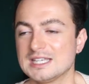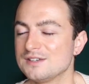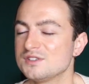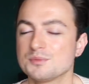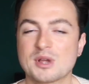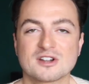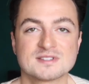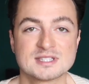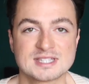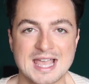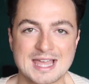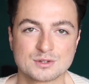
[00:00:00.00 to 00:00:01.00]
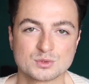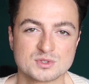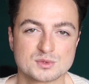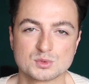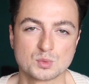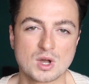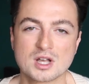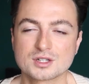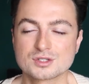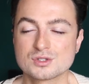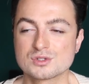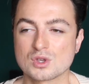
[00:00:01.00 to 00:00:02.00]
Even a pair of sandals would
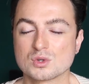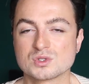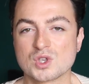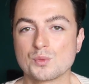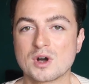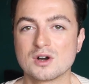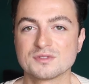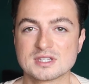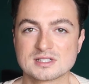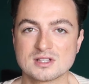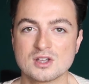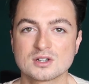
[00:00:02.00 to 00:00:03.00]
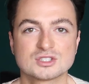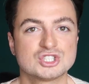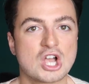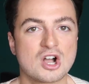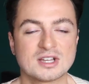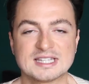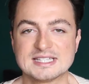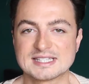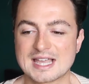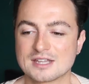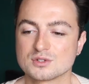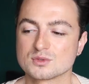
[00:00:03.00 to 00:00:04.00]
work so, so well with this look. Chunky
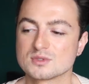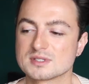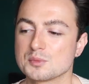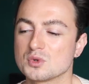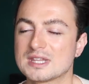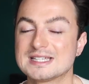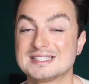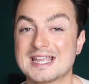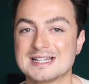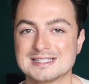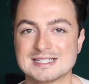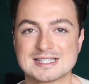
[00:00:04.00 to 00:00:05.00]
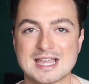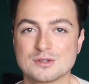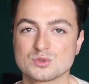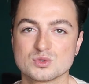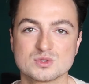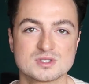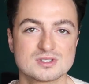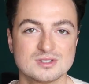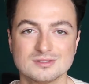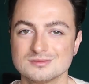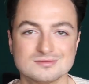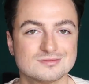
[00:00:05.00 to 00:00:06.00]
sandals, more like dainty
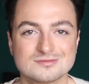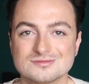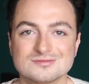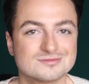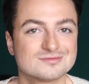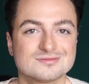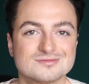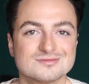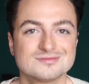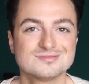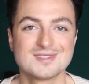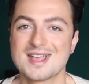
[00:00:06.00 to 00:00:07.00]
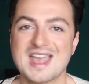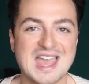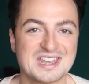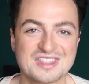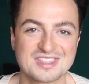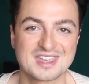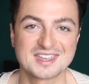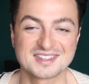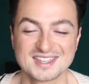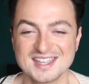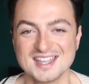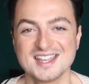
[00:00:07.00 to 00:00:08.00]
sandals
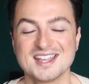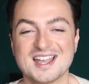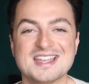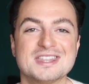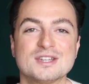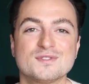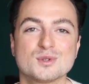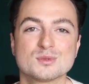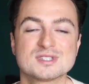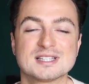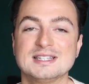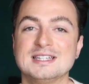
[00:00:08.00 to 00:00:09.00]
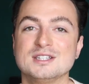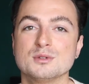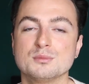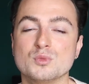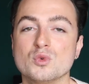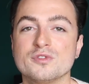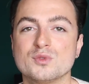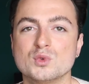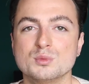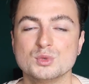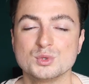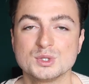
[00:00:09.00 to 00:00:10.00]
anything. And then if you want to lean more
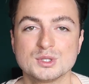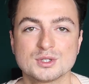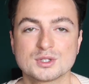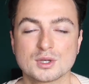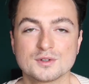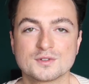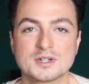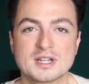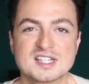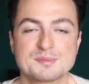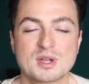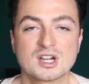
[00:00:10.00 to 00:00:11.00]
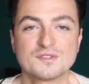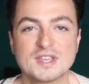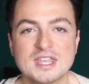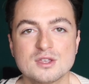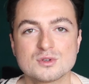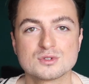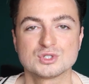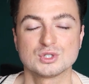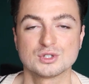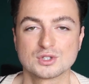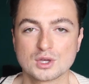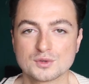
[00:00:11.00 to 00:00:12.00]
formal, you could go for a nice pair of
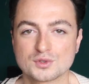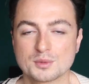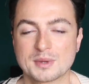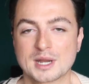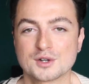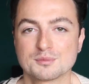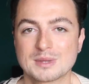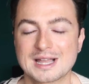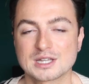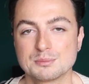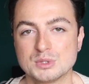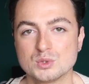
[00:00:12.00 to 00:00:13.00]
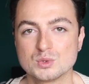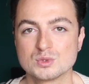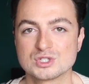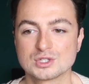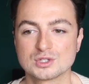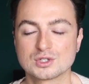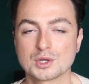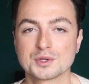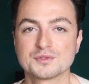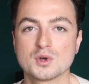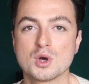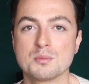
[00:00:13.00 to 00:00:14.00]
heels, you could go for a pair of black mules, you could
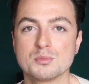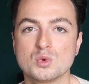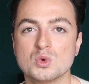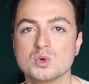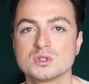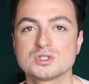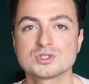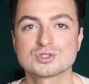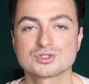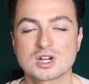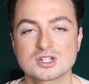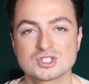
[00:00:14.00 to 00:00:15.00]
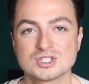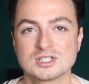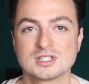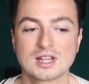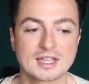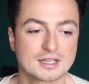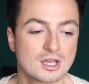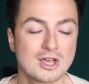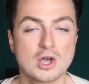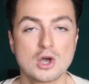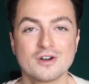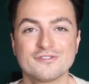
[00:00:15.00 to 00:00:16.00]
go for a more structured, like
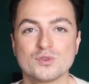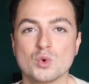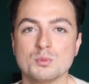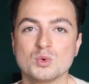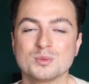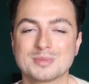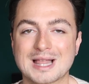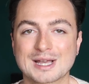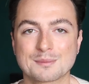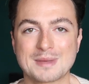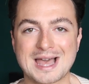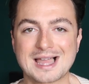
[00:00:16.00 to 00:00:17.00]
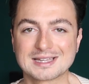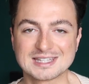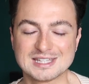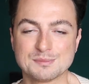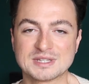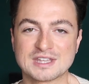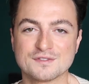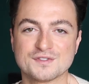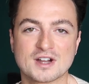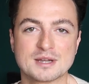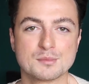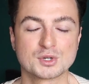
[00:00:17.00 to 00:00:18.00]
formal black bag, keeping it
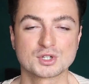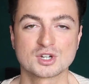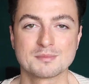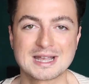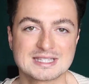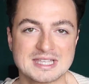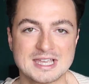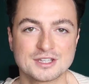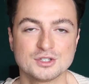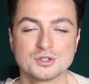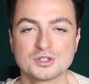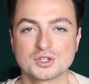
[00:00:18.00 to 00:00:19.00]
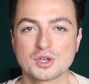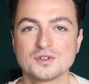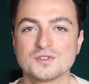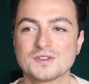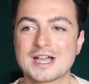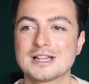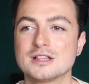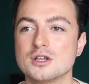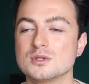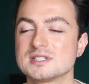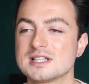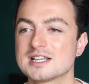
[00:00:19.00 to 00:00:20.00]
very monochromatic. You could go for that
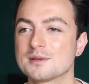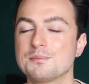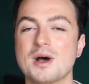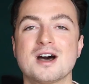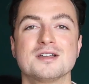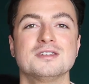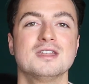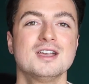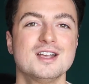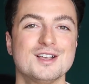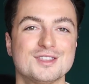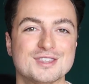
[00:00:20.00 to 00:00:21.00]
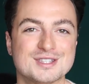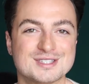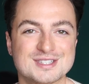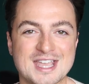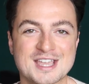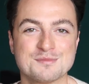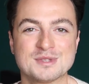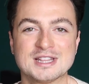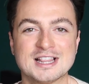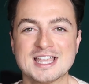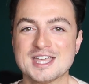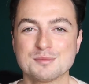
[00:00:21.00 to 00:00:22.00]
low slick bun, the
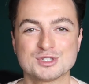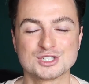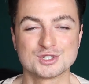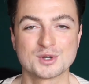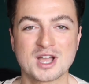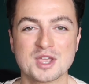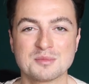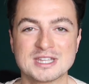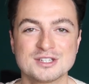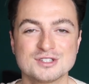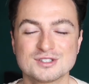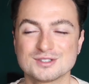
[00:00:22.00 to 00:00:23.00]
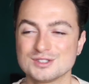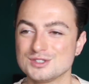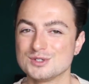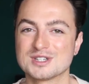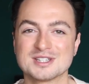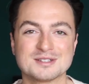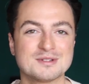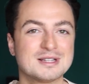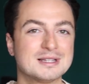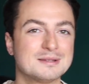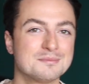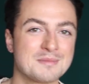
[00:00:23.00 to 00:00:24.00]
statement lip. Do you know what I mean? You
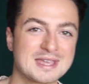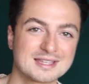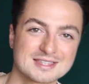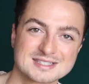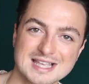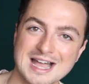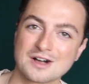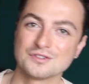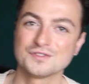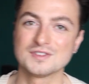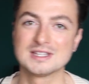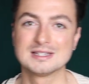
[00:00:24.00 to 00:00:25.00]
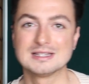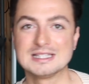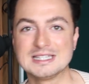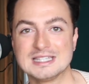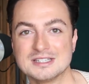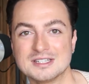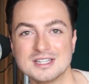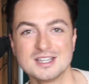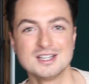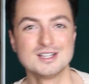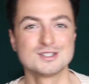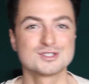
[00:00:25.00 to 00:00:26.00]
can make this outfit lean
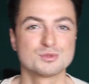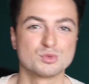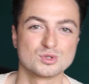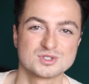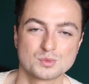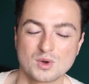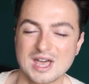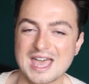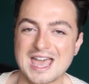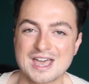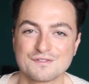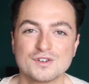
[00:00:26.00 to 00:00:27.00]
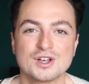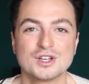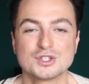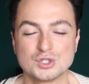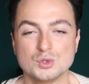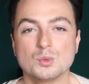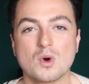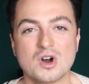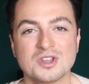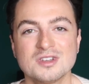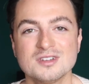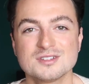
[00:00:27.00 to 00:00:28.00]
towards whatever you
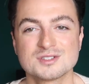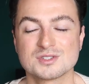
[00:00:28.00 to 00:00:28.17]
want.